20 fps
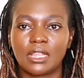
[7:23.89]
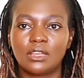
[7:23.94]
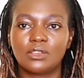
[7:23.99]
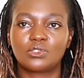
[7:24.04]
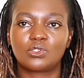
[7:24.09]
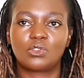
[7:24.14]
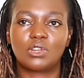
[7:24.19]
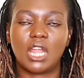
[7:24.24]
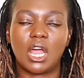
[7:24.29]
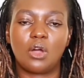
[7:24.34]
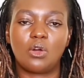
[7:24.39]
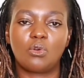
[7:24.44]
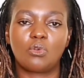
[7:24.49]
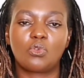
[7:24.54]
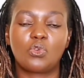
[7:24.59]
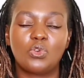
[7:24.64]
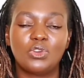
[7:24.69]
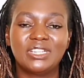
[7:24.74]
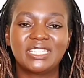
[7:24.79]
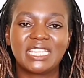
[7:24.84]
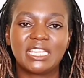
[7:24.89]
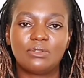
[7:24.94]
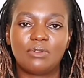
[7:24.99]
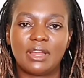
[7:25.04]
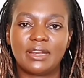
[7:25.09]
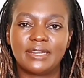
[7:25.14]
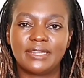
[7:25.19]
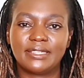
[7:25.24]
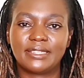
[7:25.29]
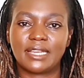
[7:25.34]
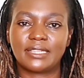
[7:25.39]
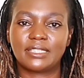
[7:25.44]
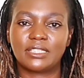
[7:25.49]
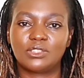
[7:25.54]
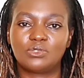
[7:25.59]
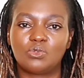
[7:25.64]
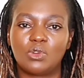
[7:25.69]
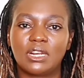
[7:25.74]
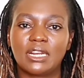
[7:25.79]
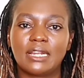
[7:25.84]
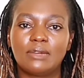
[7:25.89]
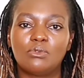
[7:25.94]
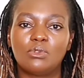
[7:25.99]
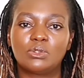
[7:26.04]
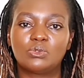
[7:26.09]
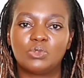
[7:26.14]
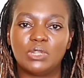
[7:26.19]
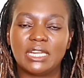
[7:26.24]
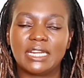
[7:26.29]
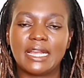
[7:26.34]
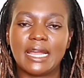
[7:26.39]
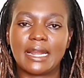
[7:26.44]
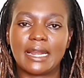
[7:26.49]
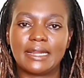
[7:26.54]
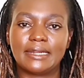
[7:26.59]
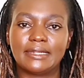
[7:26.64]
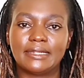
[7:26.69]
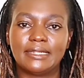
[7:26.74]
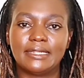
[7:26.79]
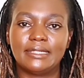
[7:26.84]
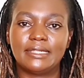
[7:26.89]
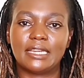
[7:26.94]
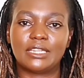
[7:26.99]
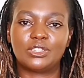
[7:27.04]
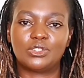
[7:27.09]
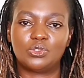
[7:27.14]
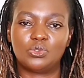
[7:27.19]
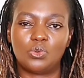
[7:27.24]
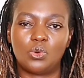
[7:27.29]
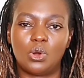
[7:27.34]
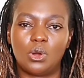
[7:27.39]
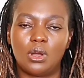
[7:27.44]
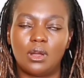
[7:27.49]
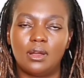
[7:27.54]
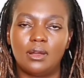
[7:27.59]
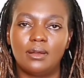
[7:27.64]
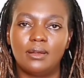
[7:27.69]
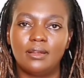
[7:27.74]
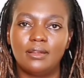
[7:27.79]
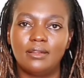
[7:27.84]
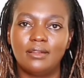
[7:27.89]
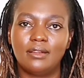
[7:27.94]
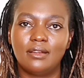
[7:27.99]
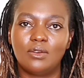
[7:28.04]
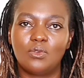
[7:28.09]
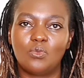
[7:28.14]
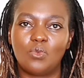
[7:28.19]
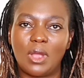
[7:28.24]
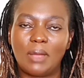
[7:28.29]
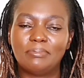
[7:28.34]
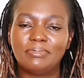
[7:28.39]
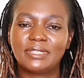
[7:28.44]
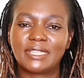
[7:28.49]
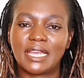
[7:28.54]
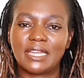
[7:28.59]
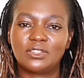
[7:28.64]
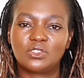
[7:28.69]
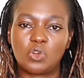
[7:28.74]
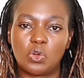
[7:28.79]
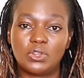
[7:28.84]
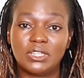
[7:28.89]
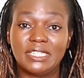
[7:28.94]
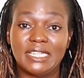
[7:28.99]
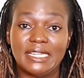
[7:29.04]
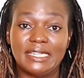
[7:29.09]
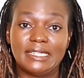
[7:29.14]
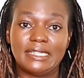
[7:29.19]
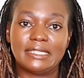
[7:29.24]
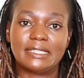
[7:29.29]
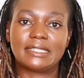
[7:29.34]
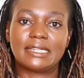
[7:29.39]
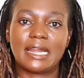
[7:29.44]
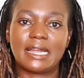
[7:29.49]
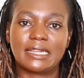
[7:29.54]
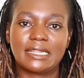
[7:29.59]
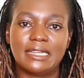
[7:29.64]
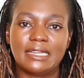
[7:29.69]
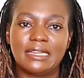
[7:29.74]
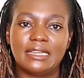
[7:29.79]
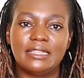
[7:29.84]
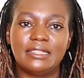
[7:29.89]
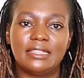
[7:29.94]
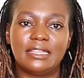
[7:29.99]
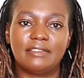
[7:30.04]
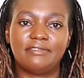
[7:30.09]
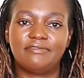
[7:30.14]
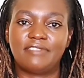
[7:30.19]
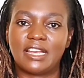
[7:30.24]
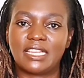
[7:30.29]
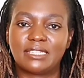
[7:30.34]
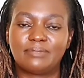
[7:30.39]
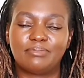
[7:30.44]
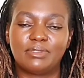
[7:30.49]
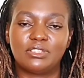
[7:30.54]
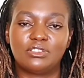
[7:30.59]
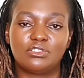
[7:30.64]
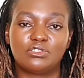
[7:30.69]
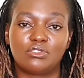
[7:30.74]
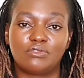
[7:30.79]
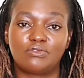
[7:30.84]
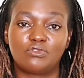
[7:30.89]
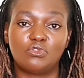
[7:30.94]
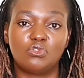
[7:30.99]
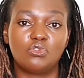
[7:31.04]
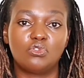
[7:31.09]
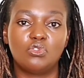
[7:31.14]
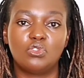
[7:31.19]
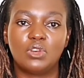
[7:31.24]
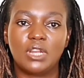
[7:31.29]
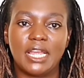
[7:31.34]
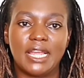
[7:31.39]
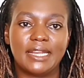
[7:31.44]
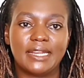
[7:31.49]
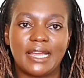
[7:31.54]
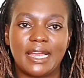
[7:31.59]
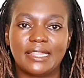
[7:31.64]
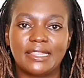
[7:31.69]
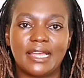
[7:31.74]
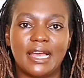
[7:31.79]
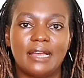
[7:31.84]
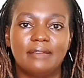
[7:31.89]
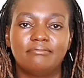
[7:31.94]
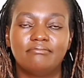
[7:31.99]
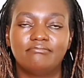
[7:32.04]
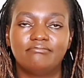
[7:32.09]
So now good keyword research is what will guarantee that your website content is ranking in the first pages of Google and other